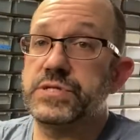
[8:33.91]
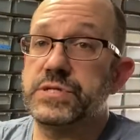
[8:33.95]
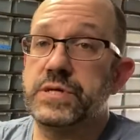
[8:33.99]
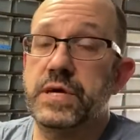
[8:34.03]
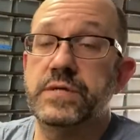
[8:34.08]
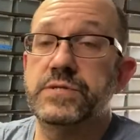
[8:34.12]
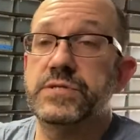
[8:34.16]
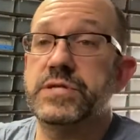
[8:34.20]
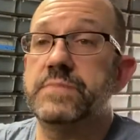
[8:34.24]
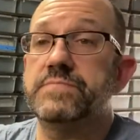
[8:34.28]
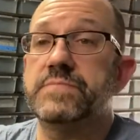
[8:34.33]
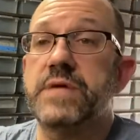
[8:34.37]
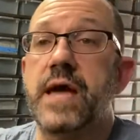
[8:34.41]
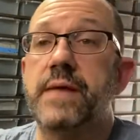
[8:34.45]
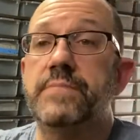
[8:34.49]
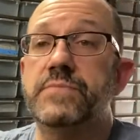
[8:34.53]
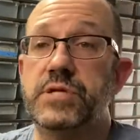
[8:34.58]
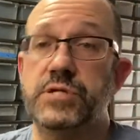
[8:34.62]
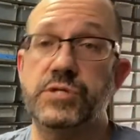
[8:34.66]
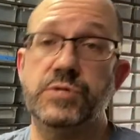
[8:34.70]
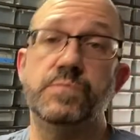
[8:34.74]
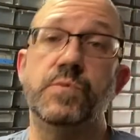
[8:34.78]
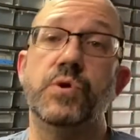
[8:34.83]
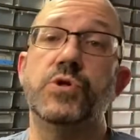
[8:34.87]
and sometimes
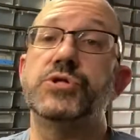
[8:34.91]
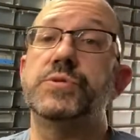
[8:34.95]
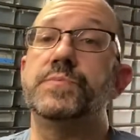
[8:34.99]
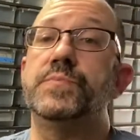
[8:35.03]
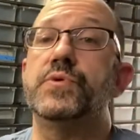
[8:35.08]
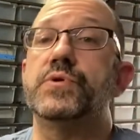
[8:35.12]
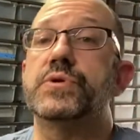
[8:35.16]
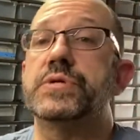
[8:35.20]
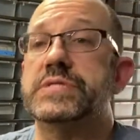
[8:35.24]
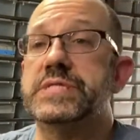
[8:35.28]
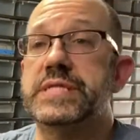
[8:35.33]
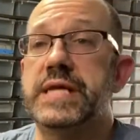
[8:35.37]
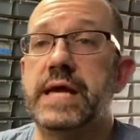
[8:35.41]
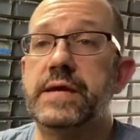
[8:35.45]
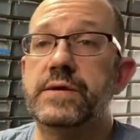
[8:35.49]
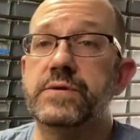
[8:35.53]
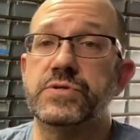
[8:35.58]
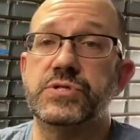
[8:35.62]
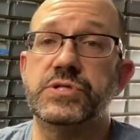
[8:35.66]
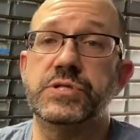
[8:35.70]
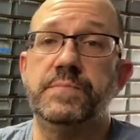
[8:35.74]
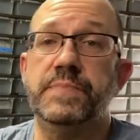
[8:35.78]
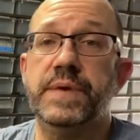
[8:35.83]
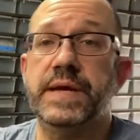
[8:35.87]
it's multiple
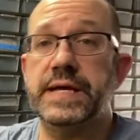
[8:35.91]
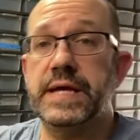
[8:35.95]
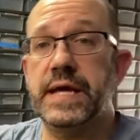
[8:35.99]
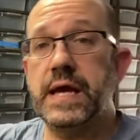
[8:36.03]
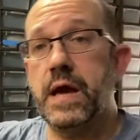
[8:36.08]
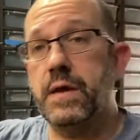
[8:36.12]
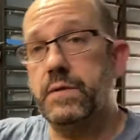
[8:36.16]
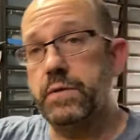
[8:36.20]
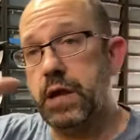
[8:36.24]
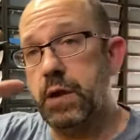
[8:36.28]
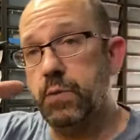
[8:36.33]
containers depending on